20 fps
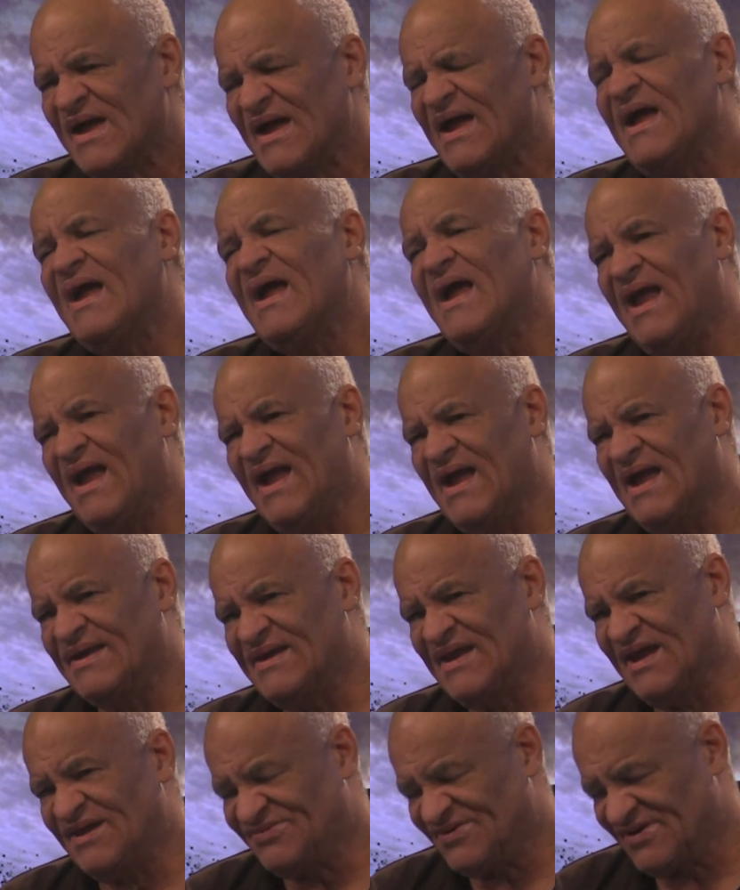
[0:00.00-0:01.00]
and they
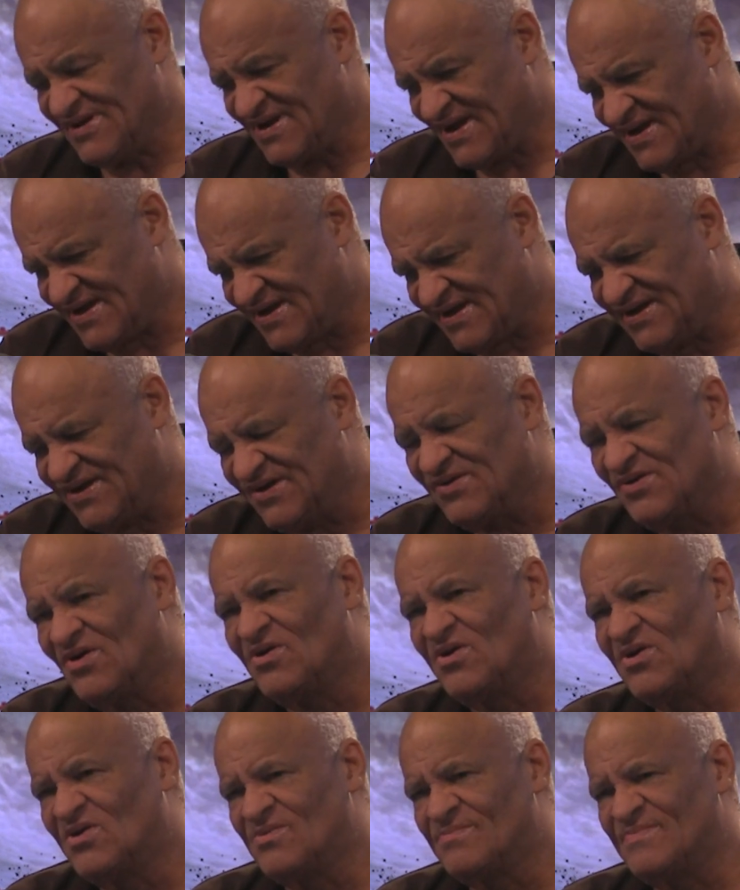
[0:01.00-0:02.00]
said, Hey, you
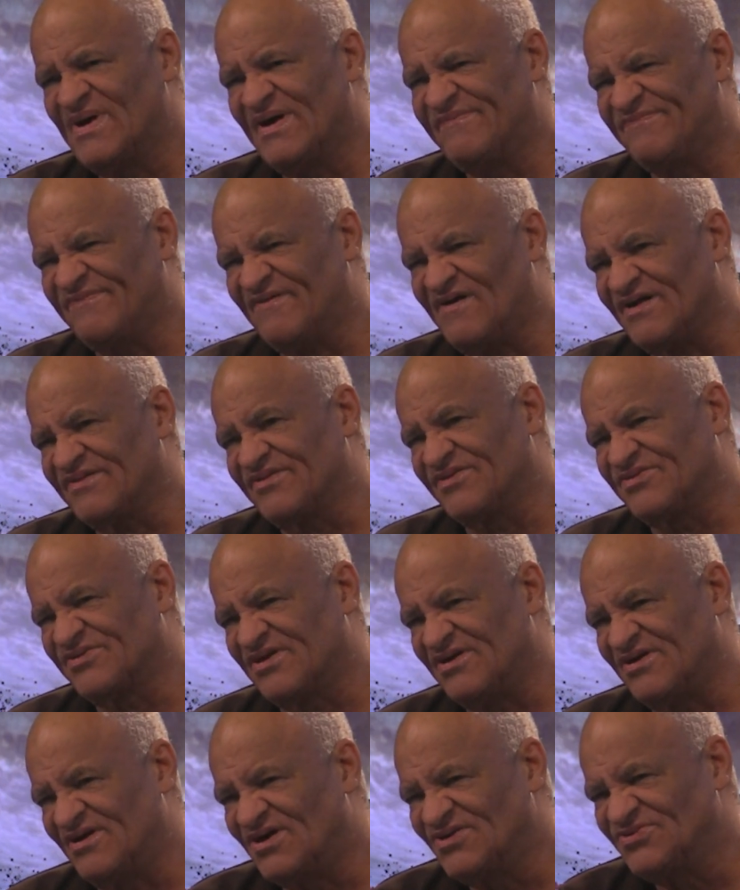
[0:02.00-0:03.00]
know, my father's got
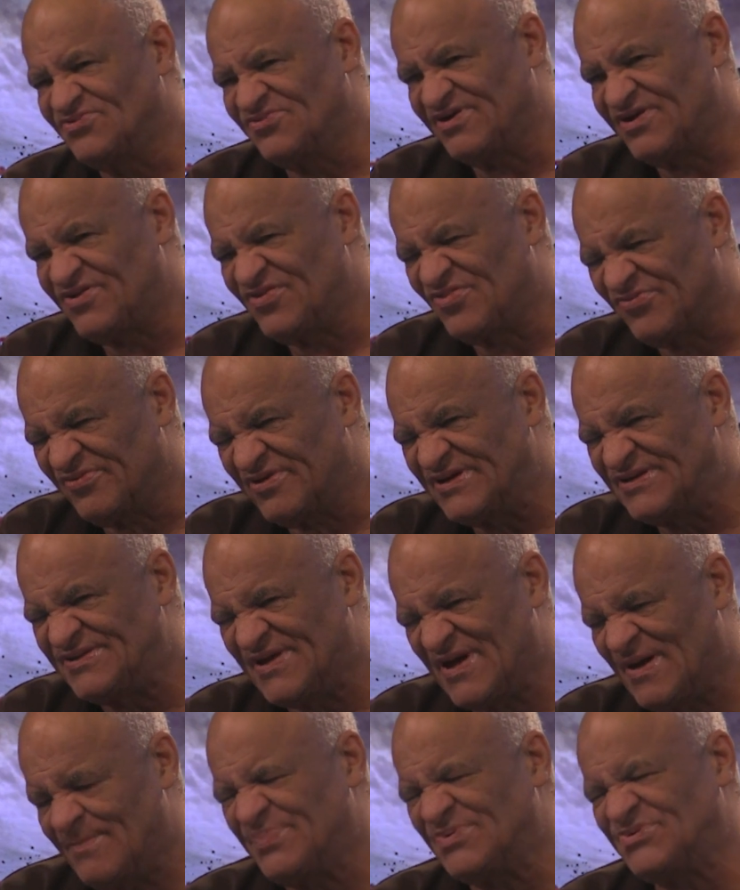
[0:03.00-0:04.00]
103
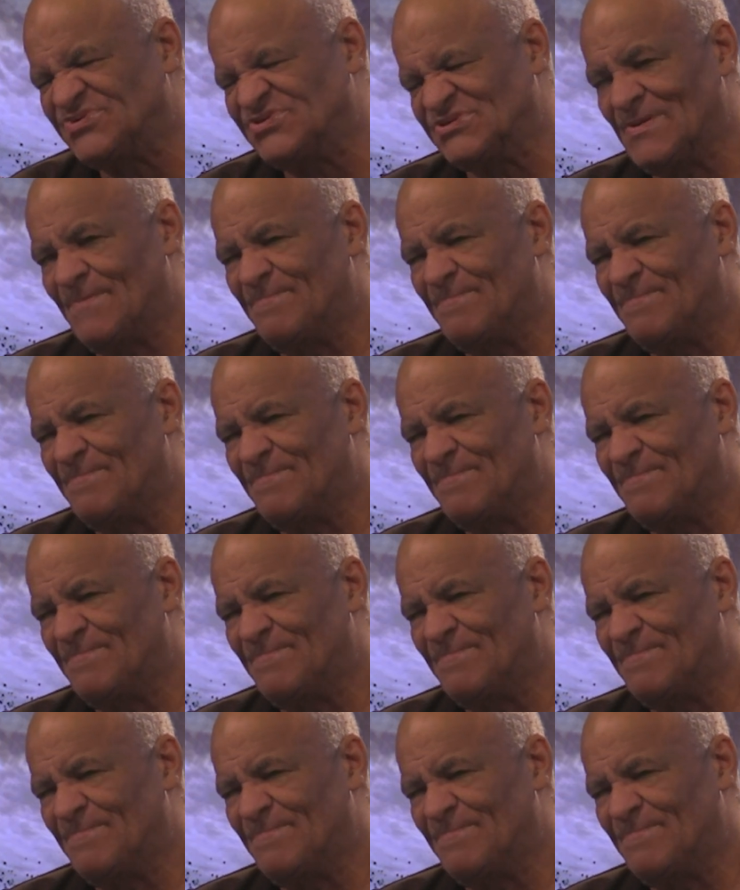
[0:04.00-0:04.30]
temperature.